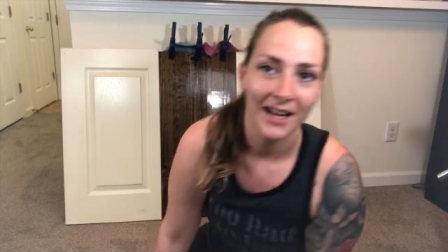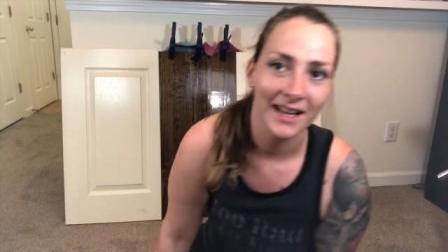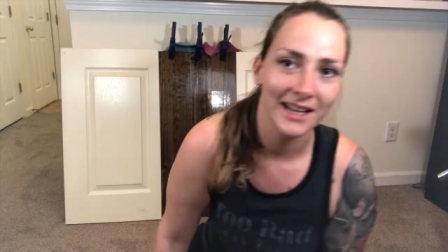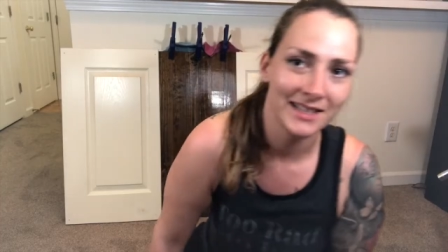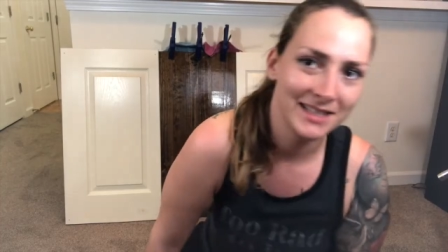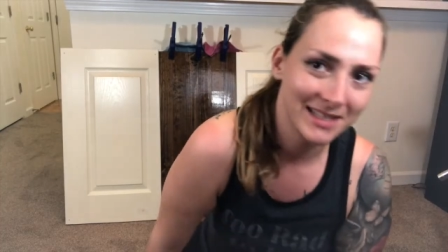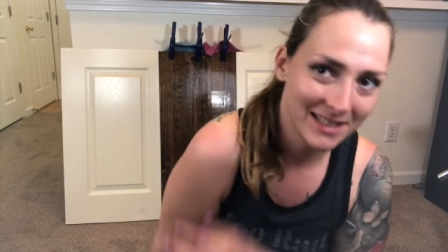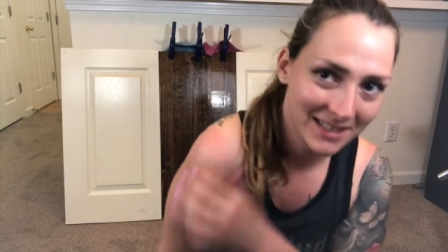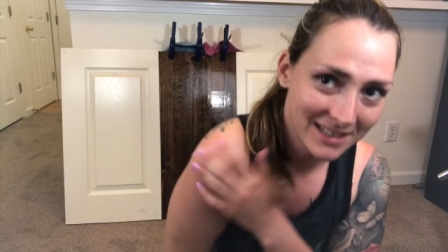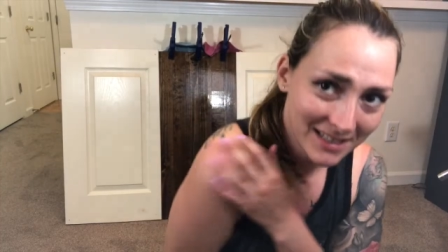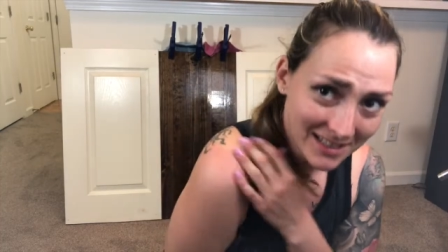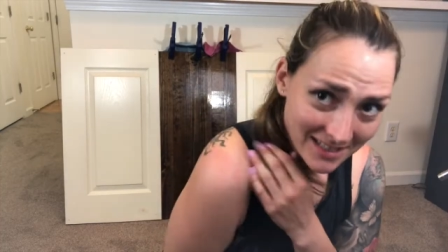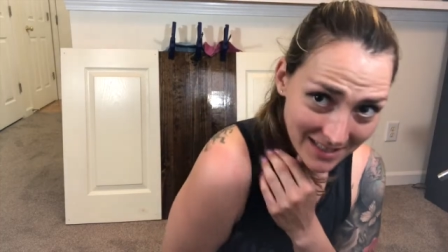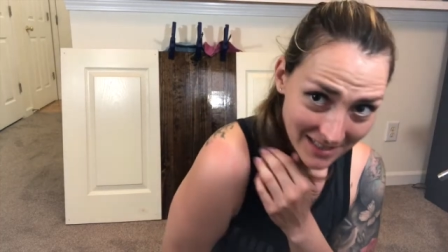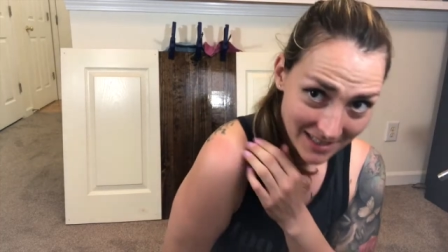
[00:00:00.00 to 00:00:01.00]
got sun.
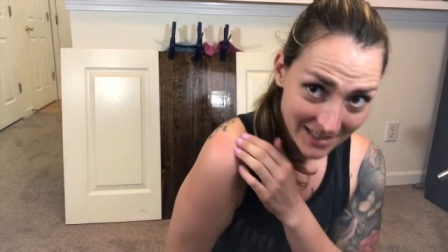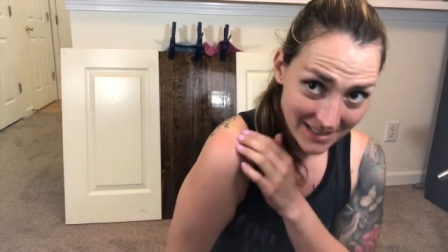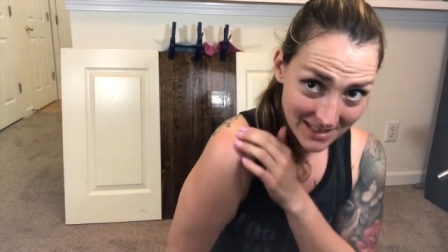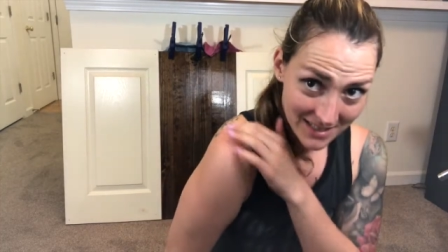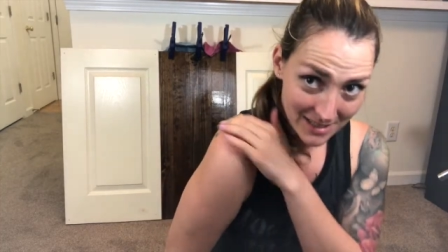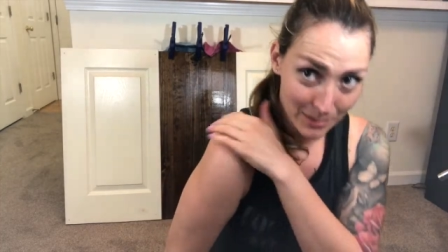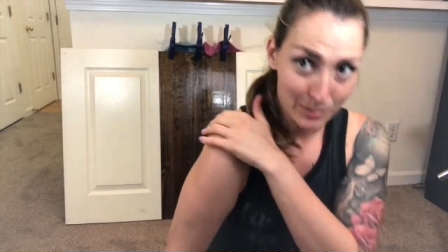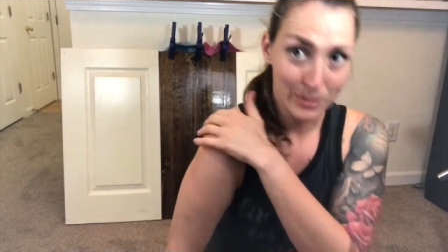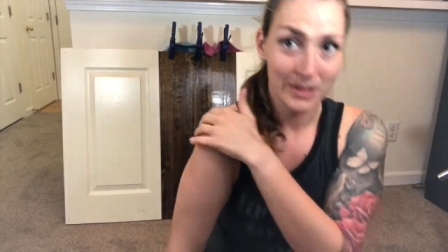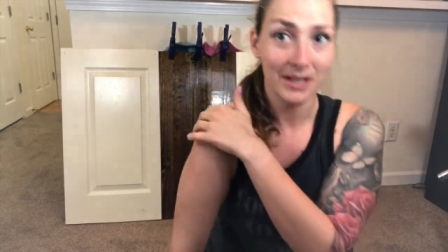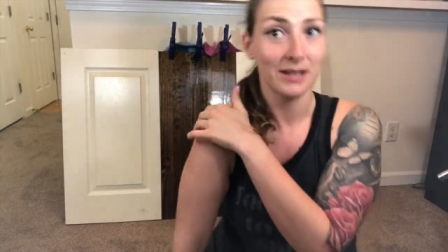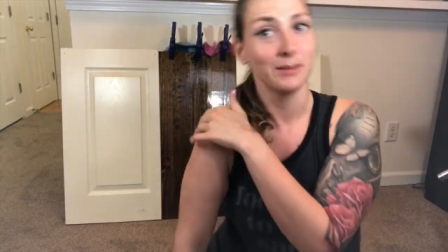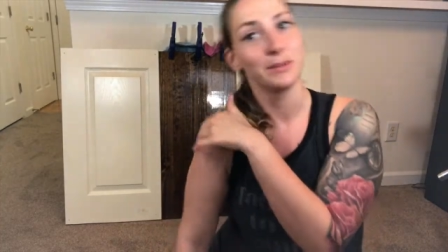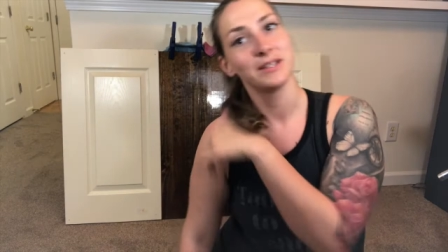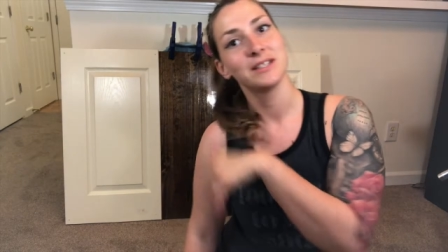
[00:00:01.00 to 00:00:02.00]
Sunburned a
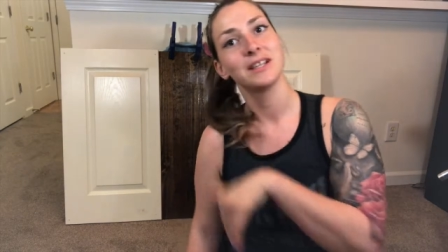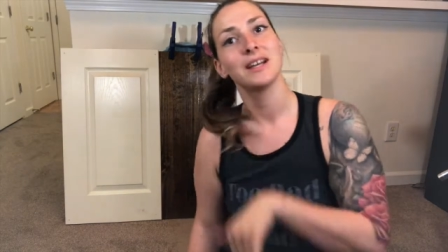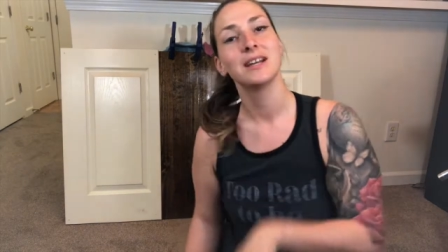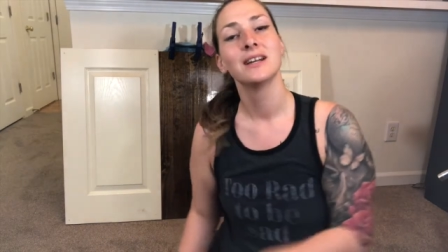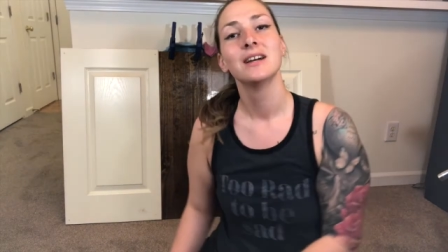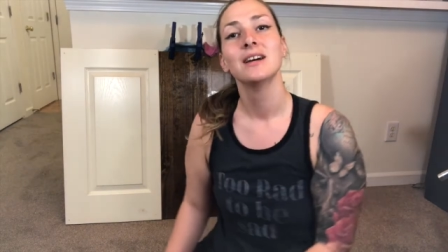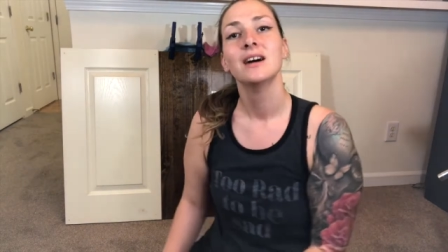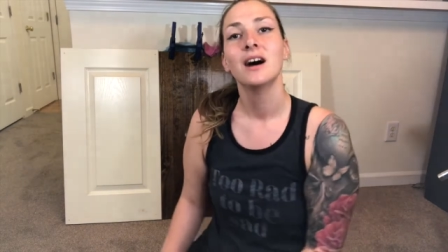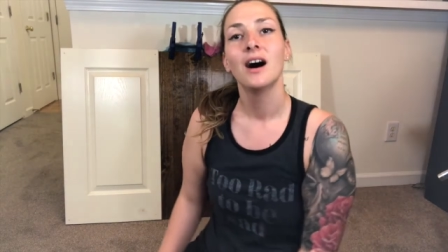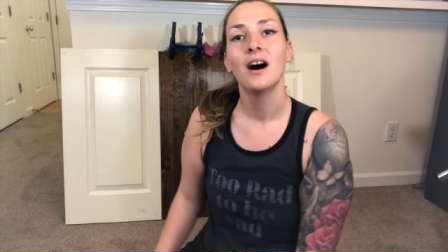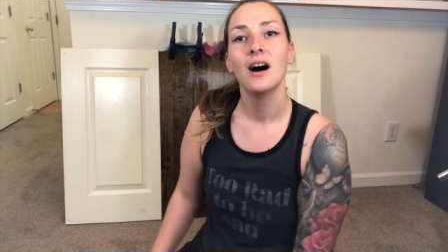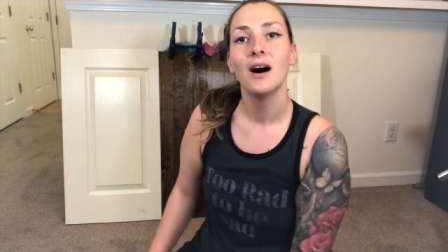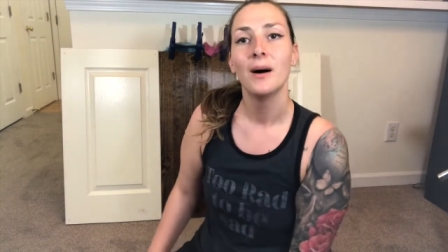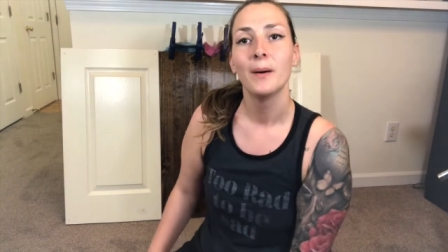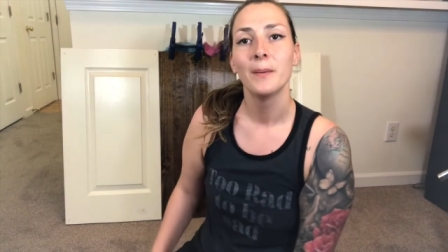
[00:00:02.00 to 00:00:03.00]
little bit today
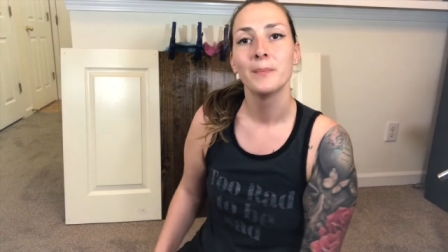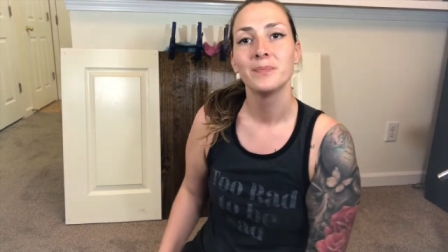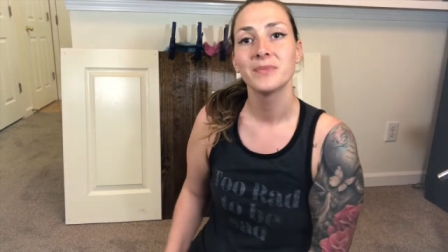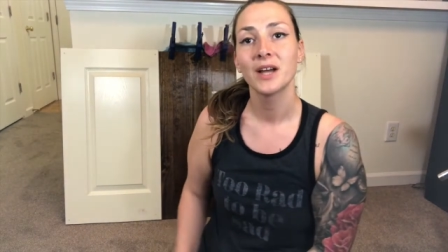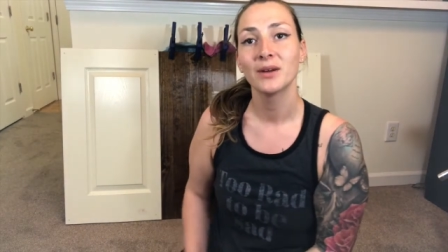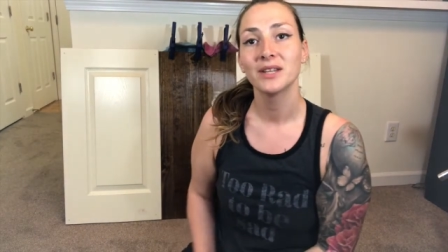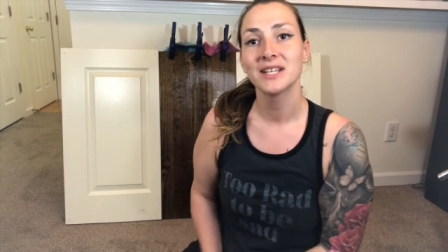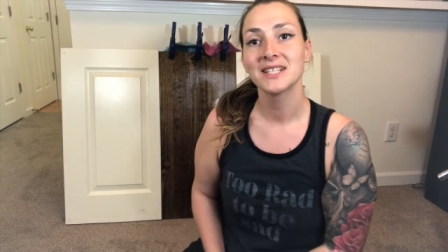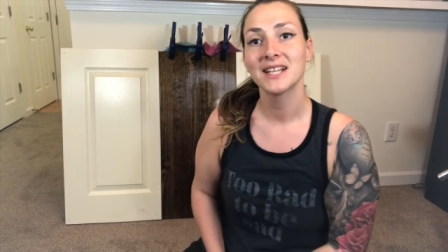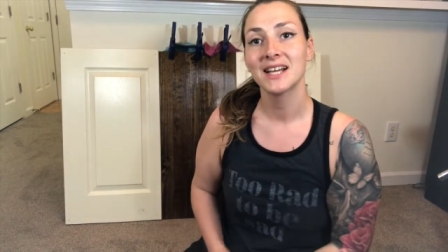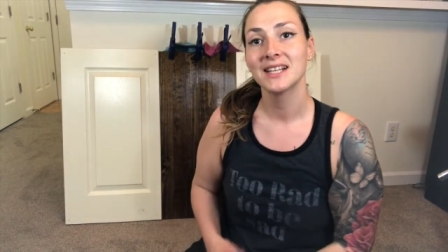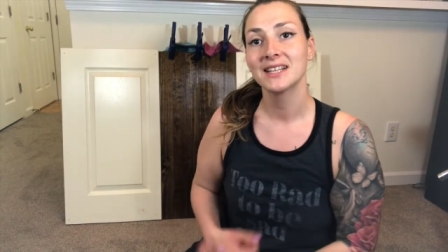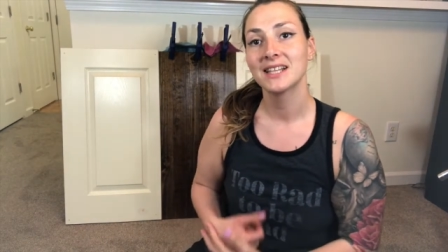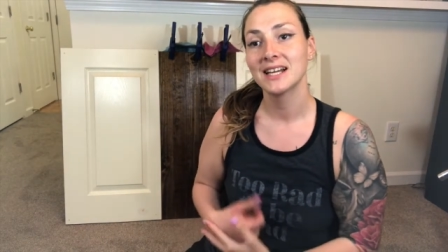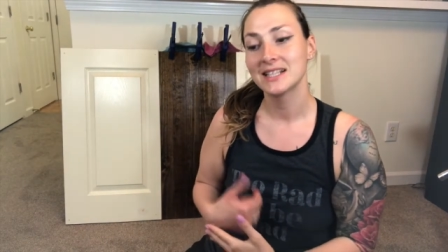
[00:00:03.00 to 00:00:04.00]
um, now that
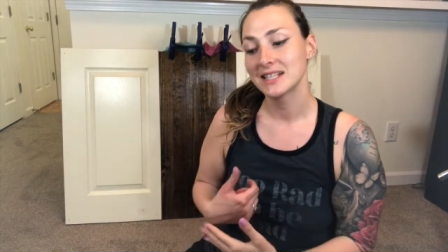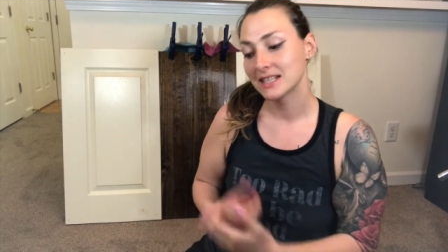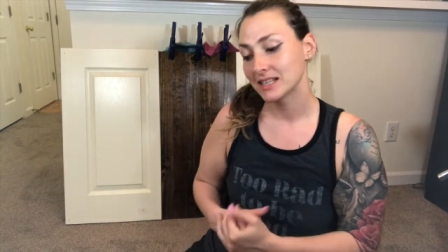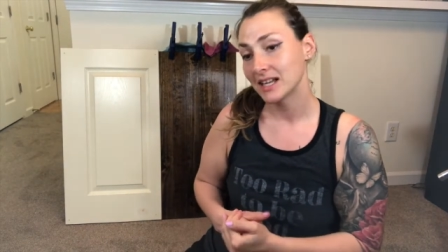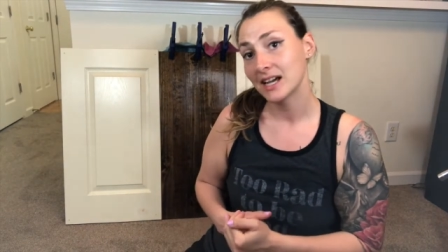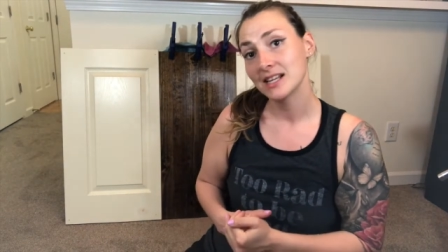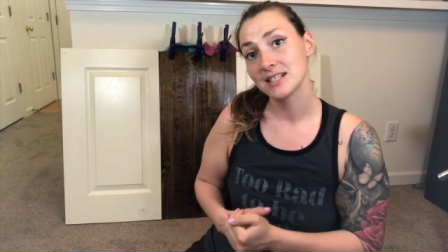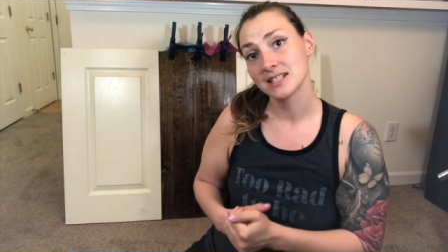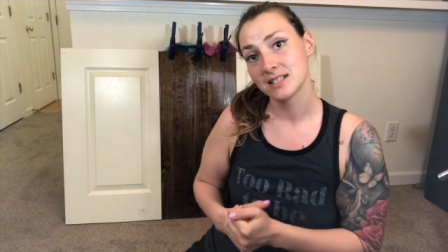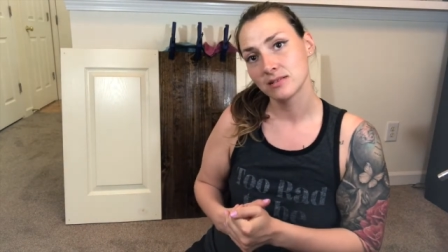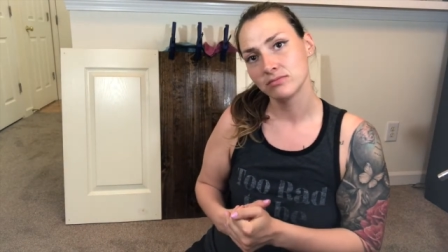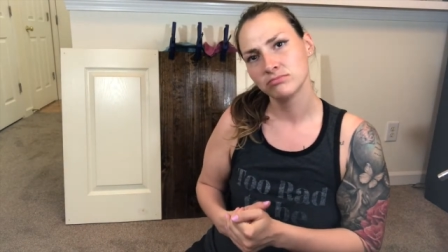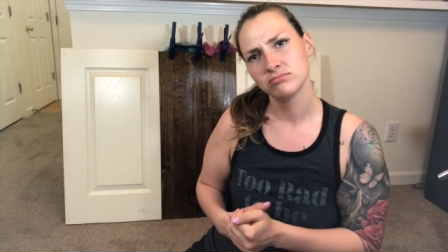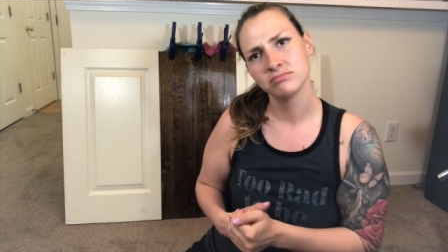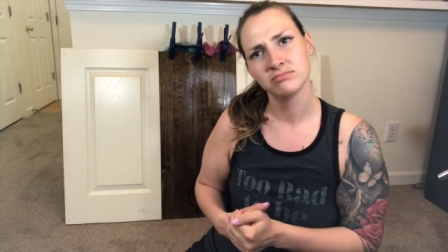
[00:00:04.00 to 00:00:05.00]
that that that is
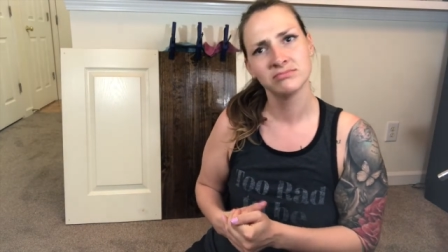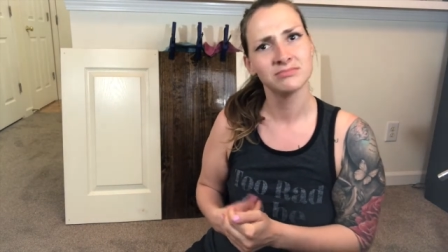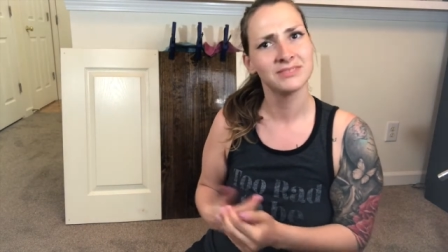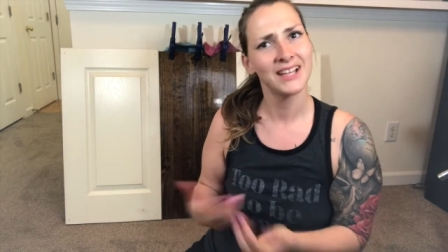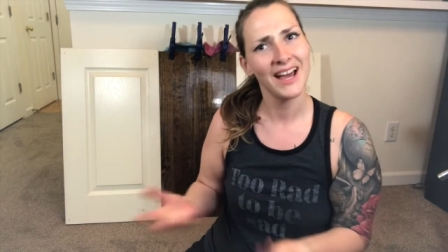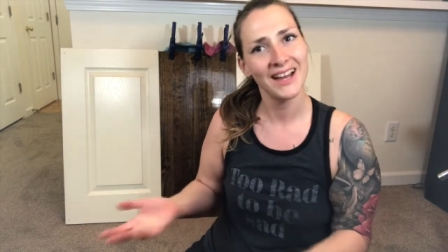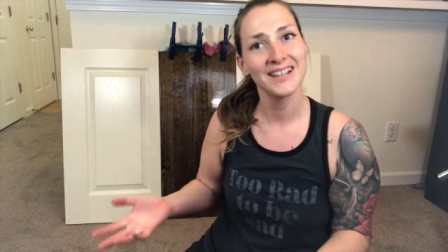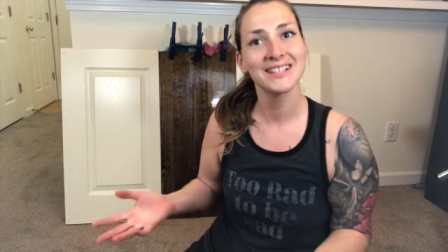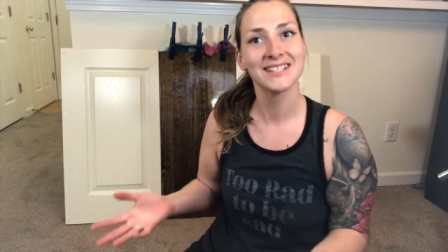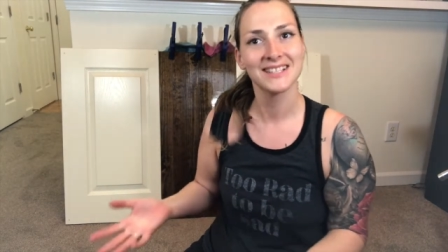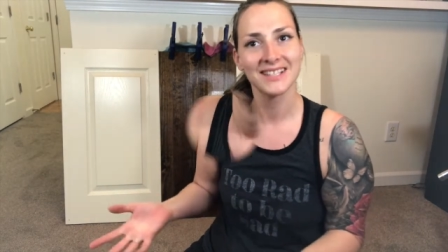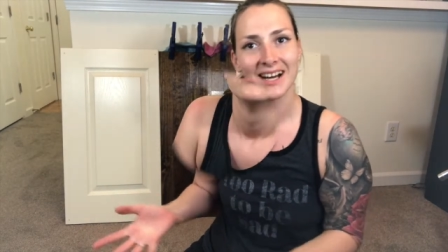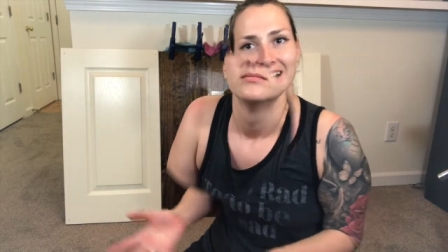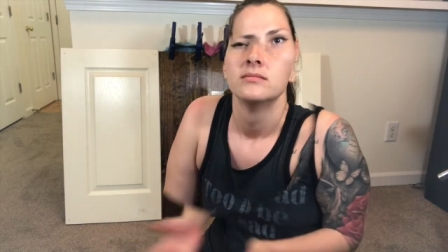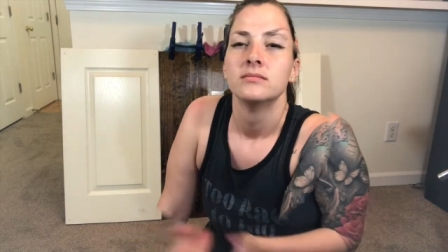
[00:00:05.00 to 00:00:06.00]
that is
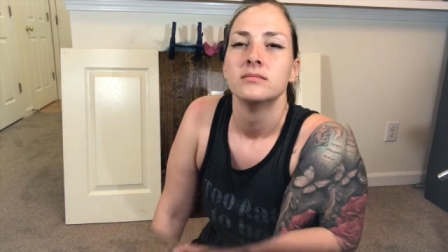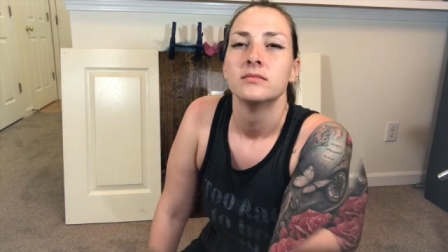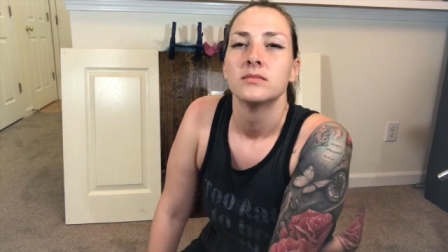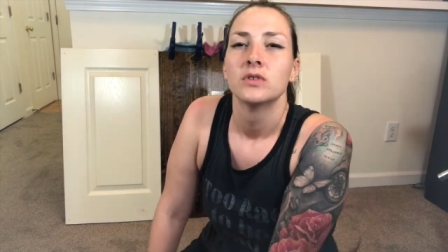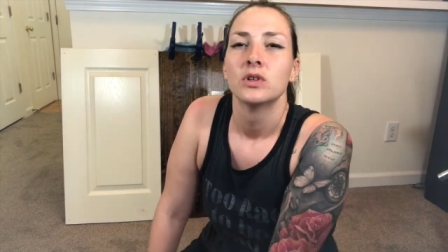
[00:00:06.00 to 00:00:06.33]
done